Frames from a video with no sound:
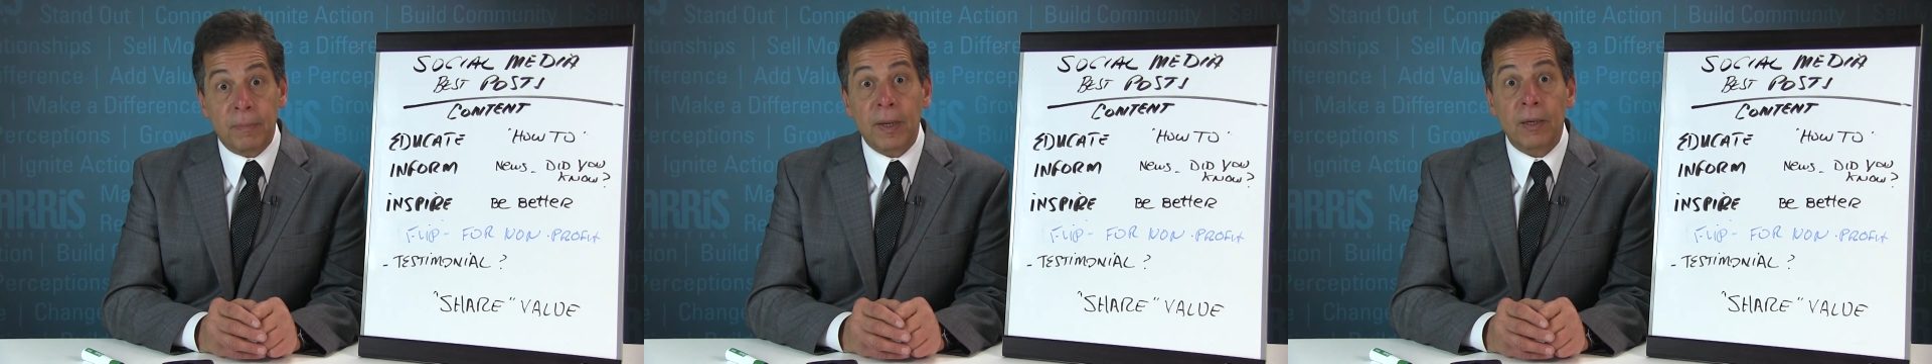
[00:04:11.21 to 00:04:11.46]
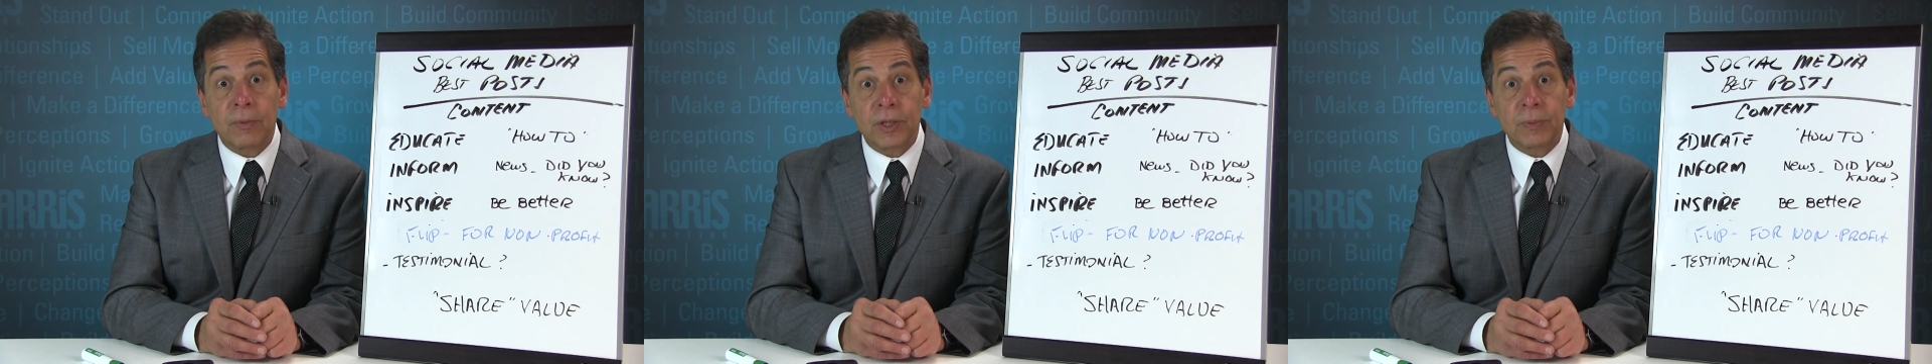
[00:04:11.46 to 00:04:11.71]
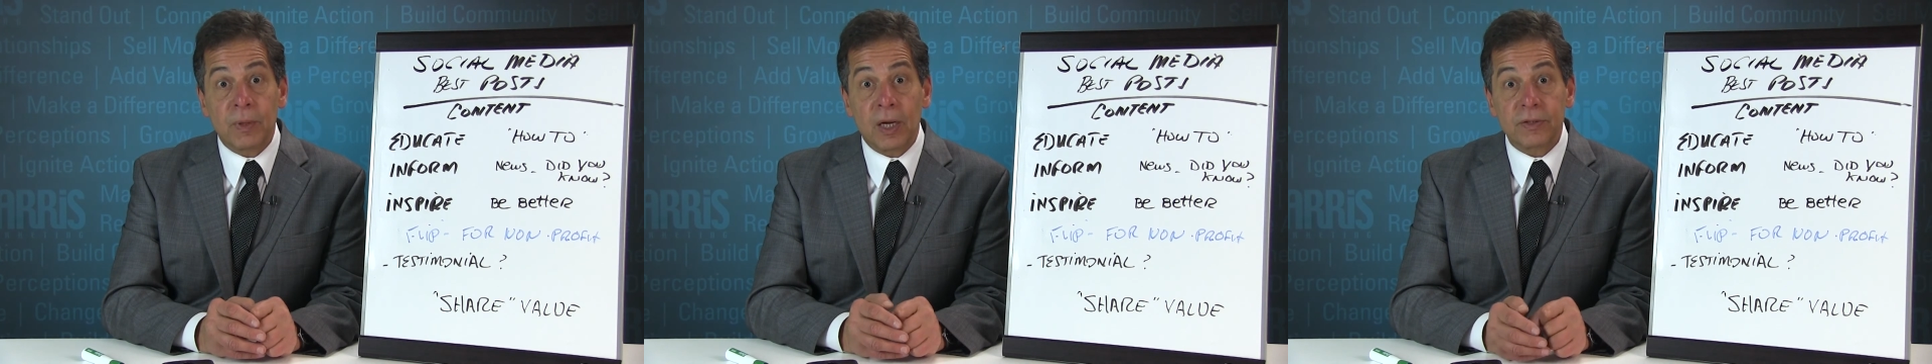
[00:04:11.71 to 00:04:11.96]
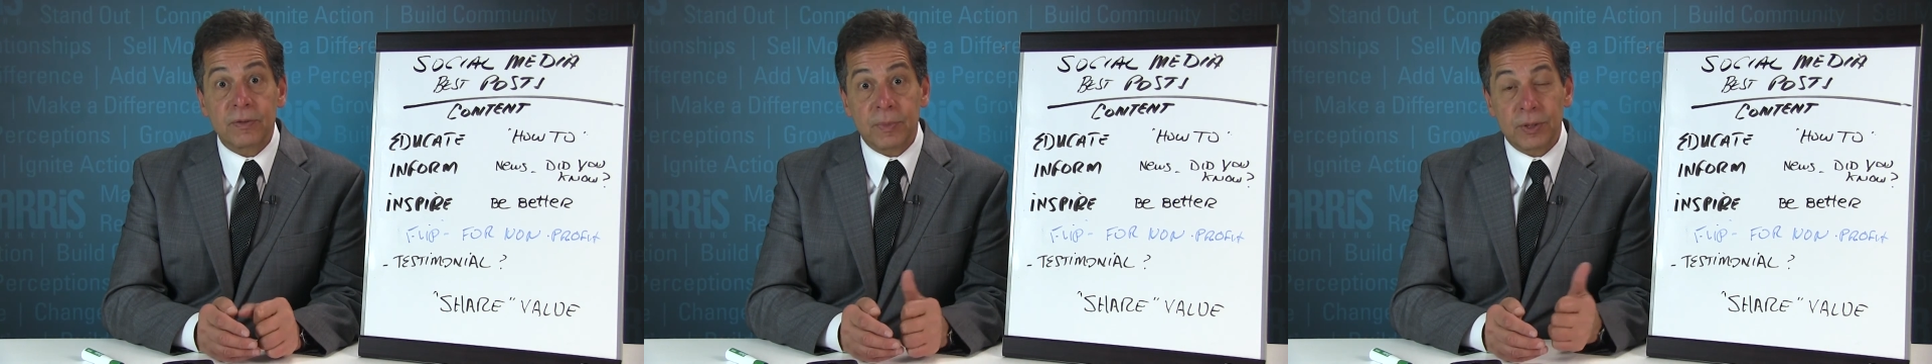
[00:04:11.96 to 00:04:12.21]
a better
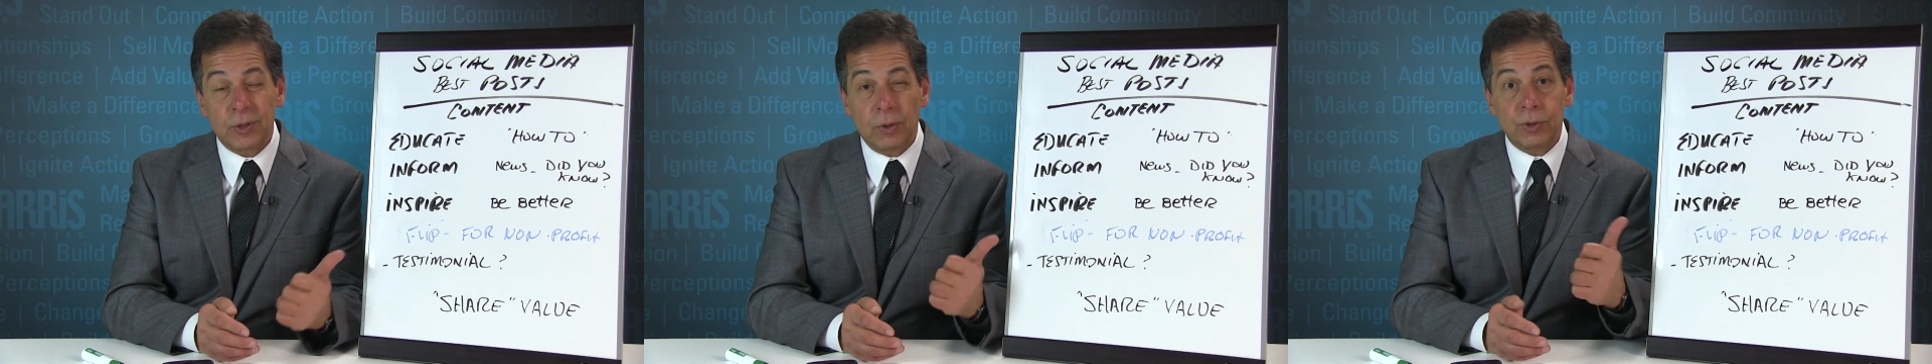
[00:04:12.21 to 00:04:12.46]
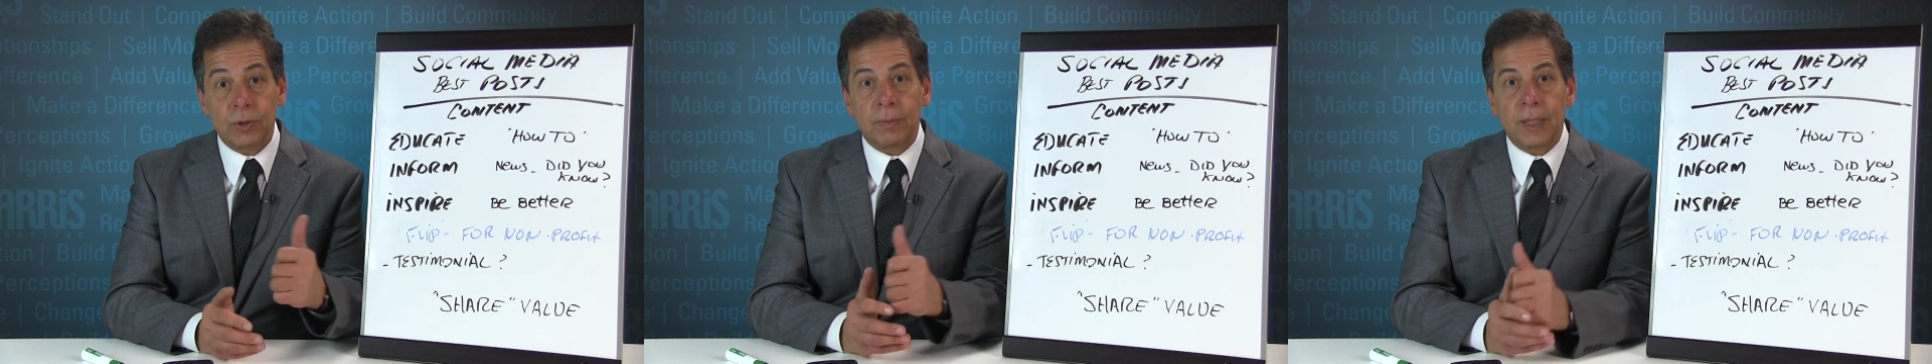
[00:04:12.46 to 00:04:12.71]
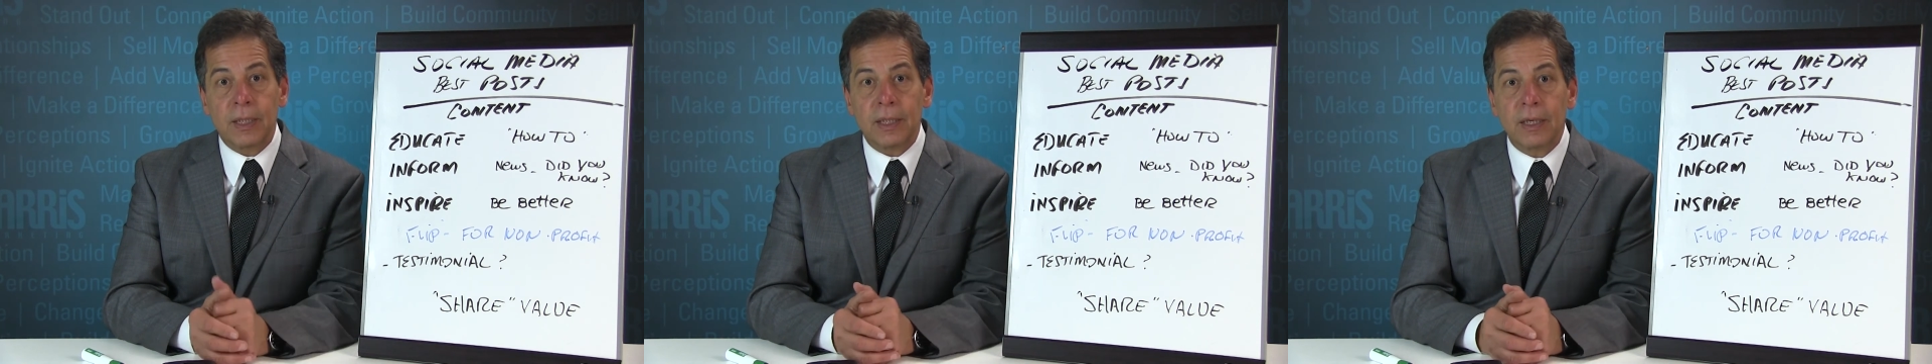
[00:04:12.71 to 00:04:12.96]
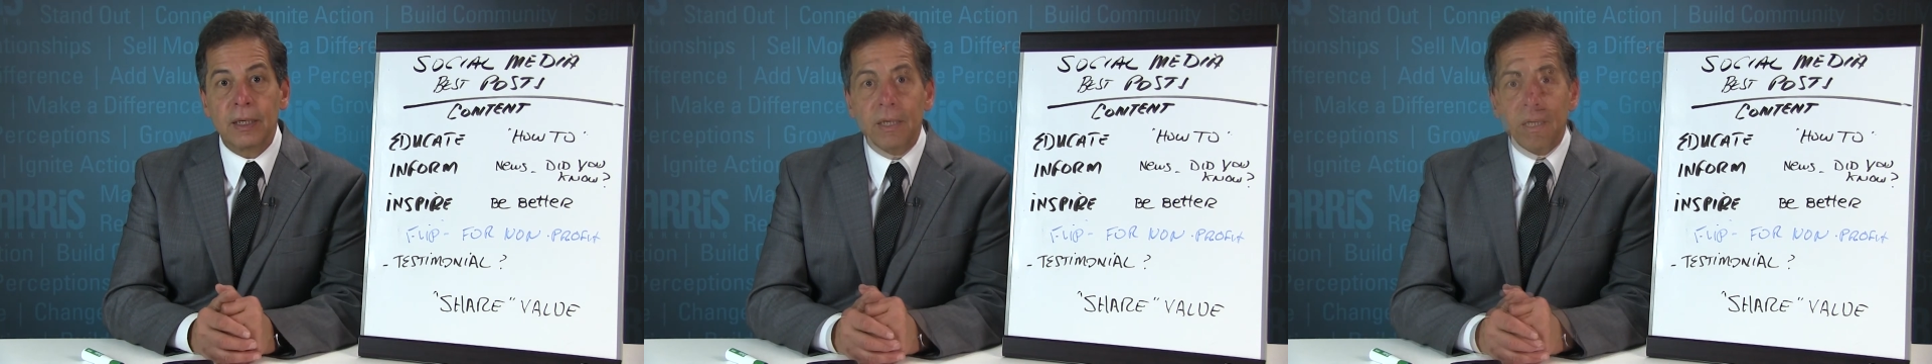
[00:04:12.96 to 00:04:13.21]
response from your social
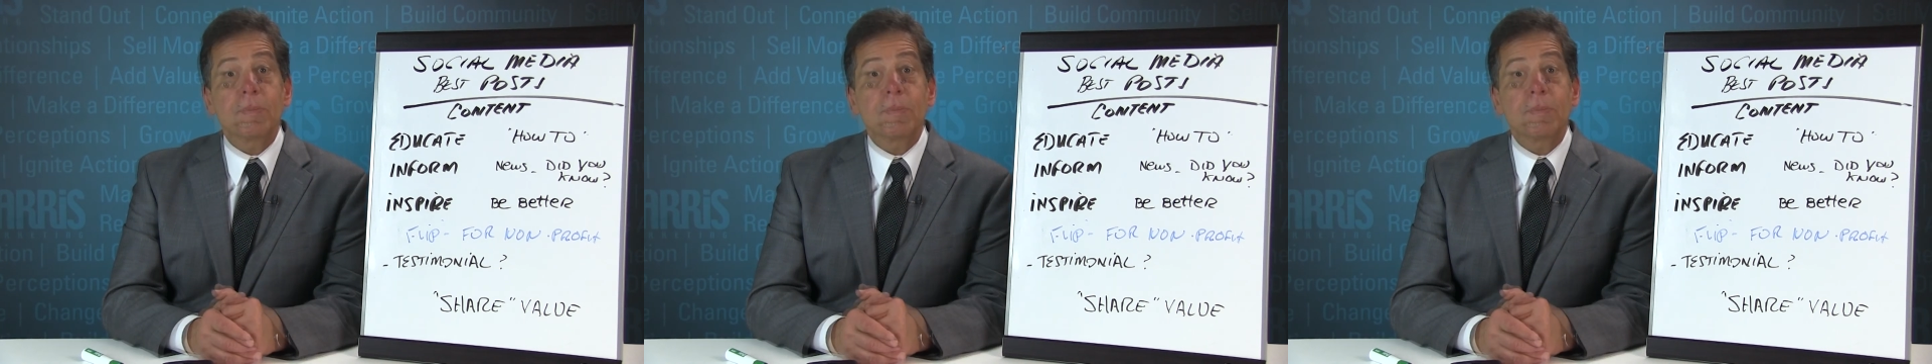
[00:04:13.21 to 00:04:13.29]
media.